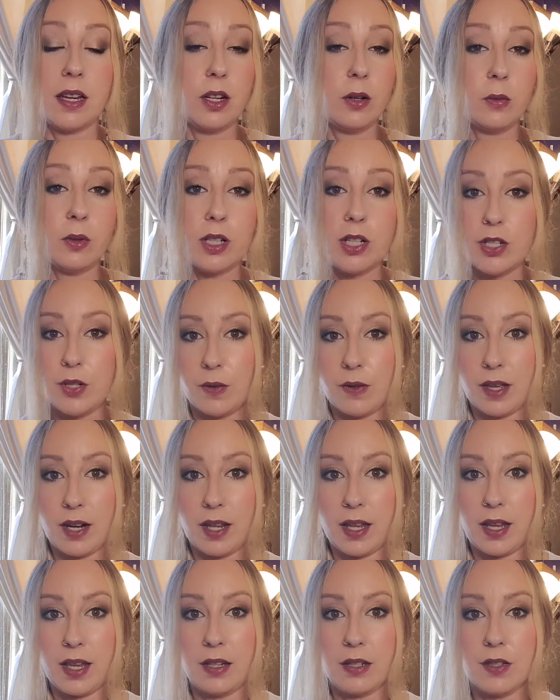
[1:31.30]
I don't want to do that
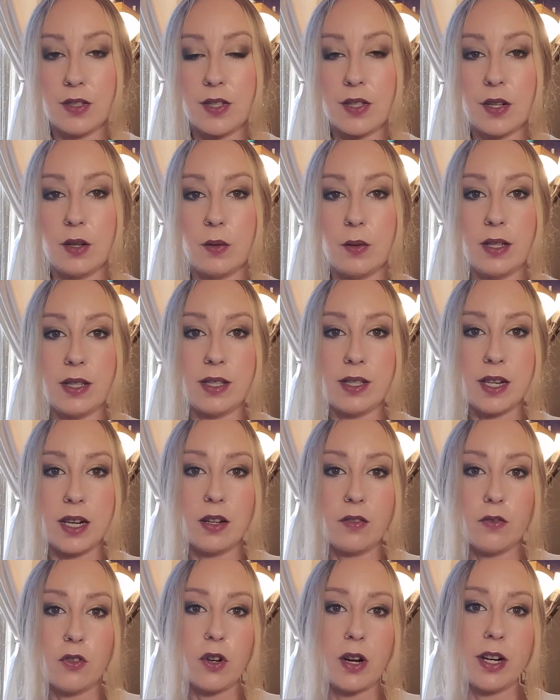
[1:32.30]
again. So instead
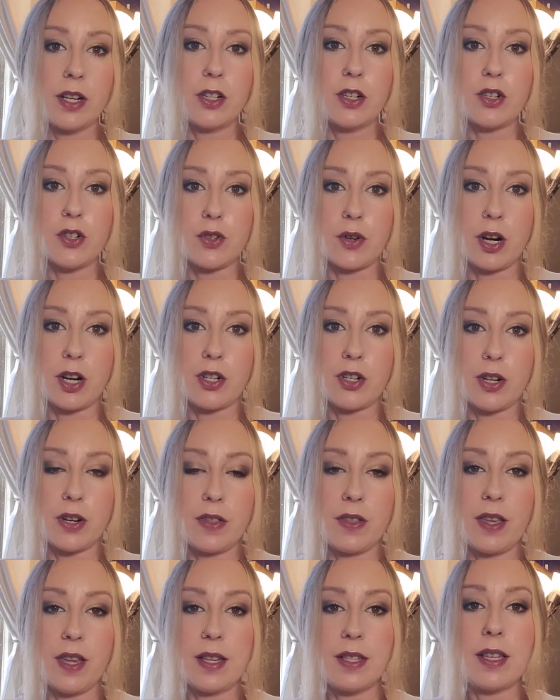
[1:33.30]
of trying to structure
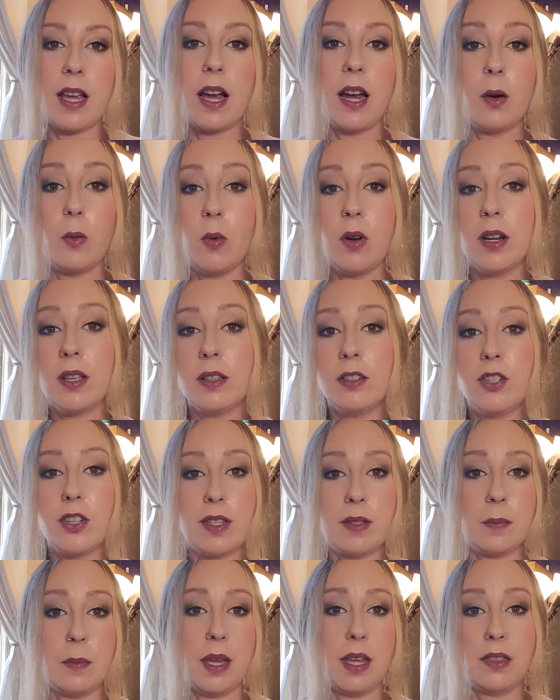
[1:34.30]
things, I want to
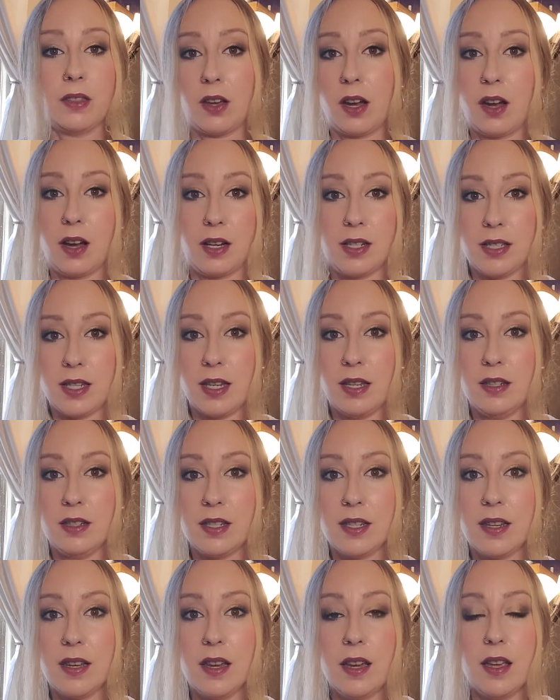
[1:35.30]
just make the content
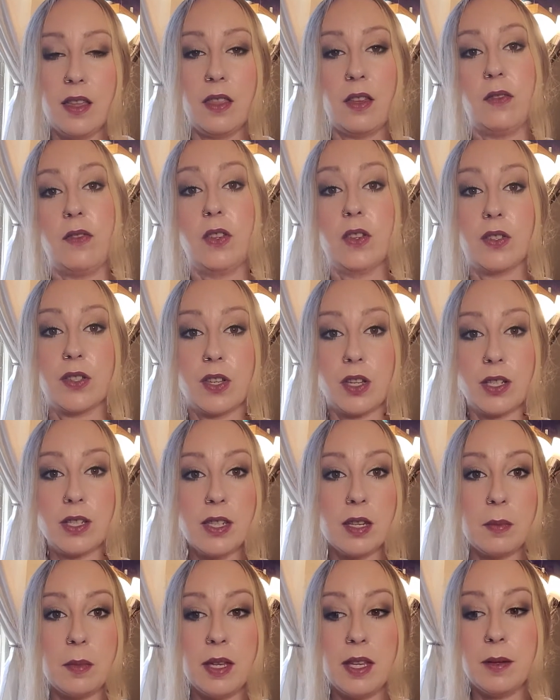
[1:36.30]
that feels good
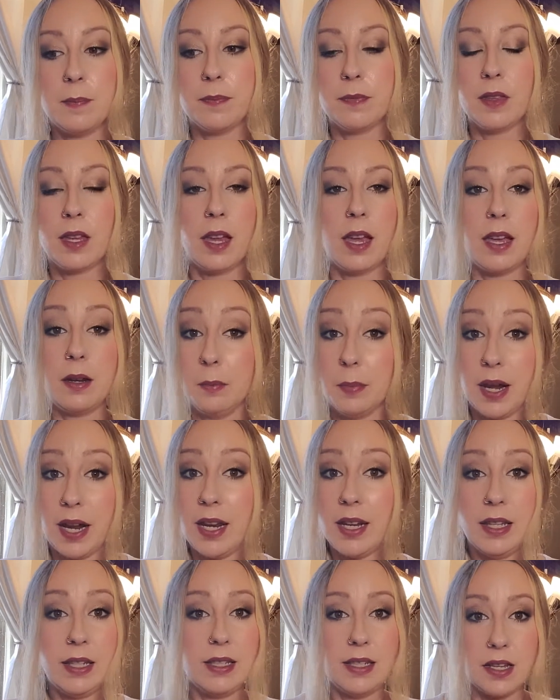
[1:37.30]
to me. And
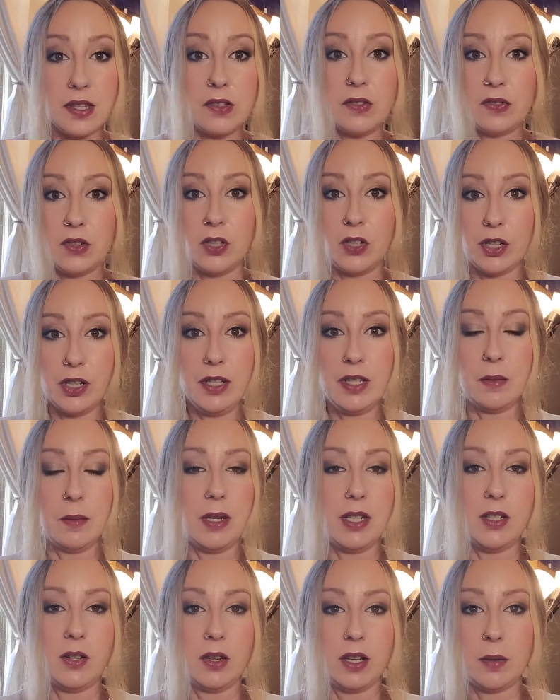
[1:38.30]
panning does feel good to me,
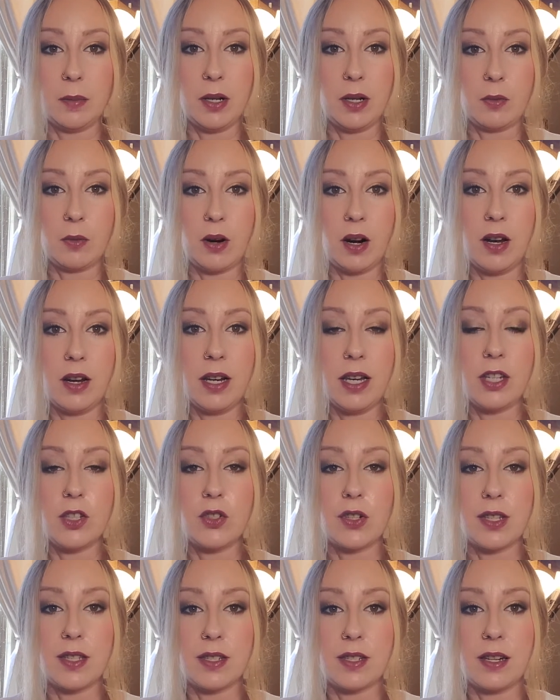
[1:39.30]
don't get me wrong. It's
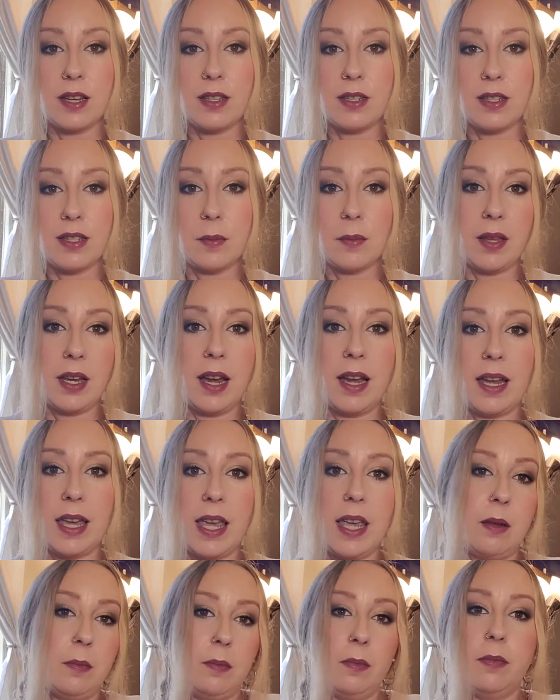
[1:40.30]
just something I
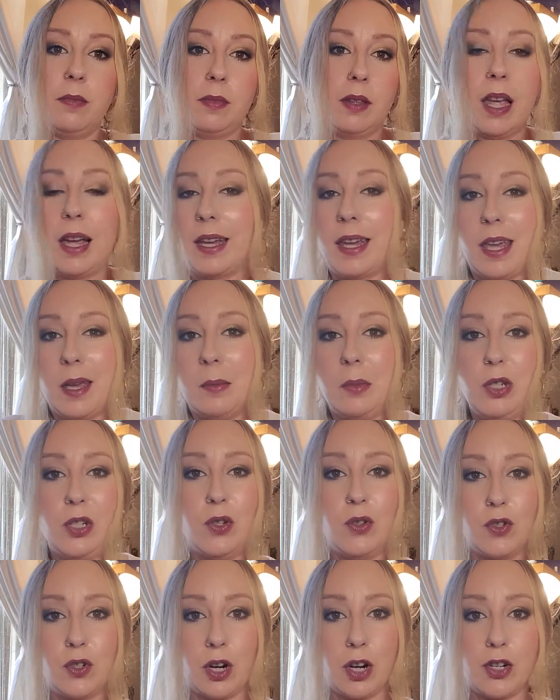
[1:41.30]
can't be
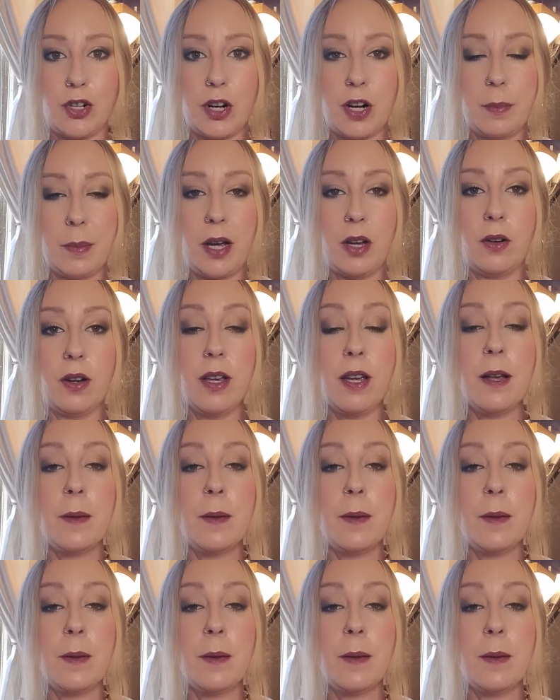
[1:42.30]
too structured about.